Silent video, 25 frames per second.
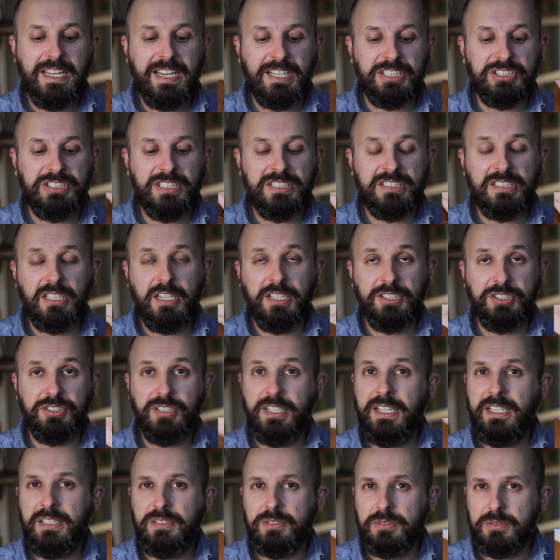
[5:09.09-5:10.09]
actually
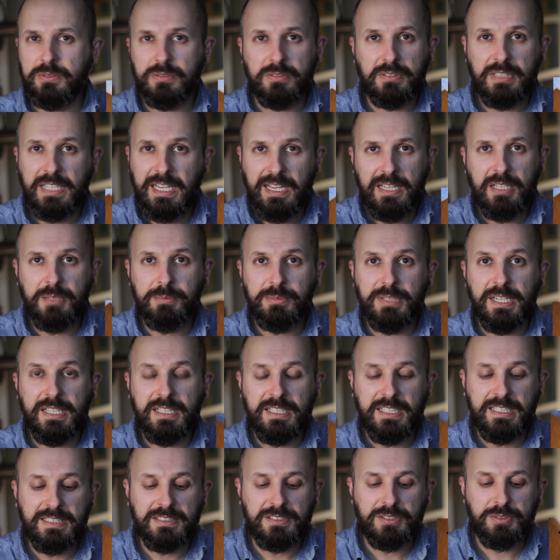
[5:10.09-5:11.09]
titrate or calibrate
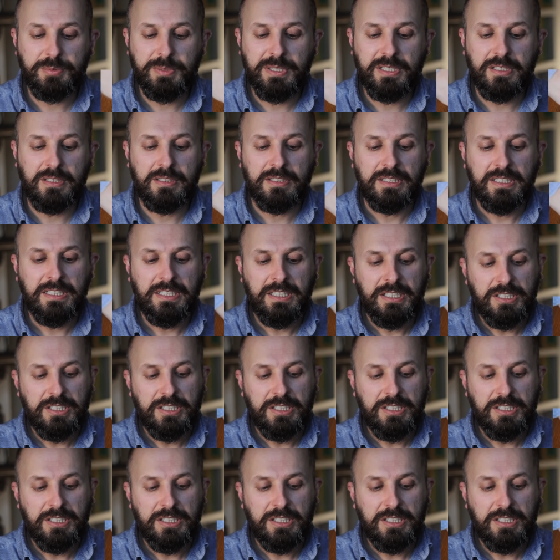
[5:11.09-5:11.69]
these as well.